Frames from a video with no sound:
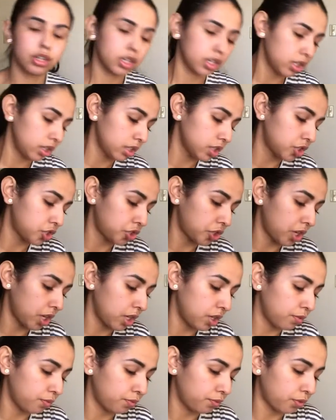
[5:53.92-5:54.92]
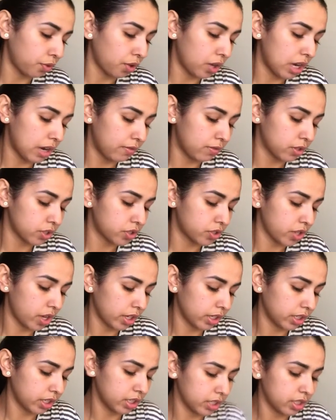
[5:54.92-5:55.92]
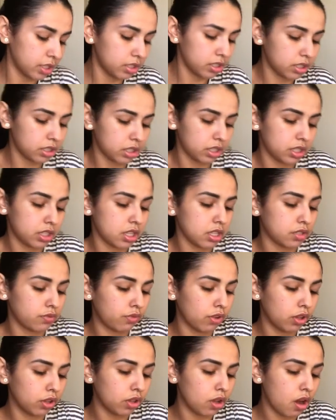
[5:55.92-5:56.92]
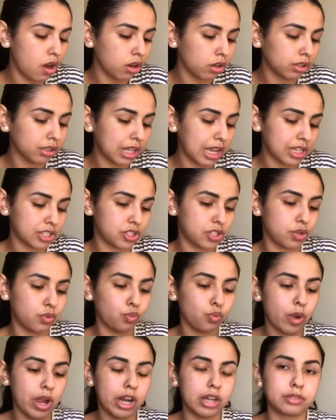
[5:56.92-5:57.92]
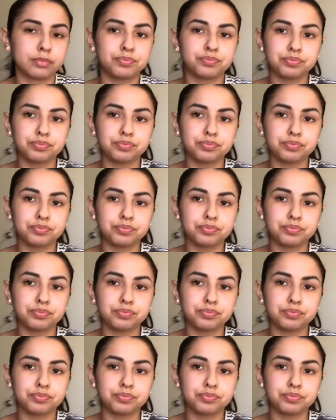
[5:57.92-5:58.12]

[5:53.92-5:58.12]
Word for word: in the shade Forever Sun Kissed. It says for long lasting wear.